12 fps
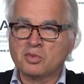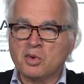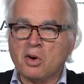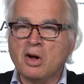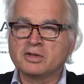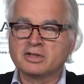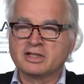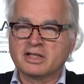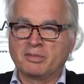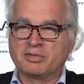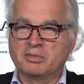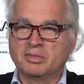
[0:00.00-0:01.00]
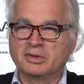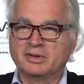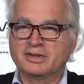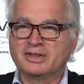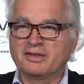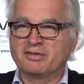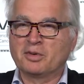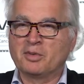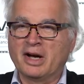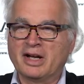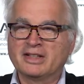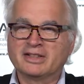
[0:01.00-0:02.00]
we're all susceptible in different
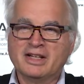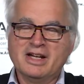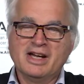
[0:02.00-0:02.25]
ways.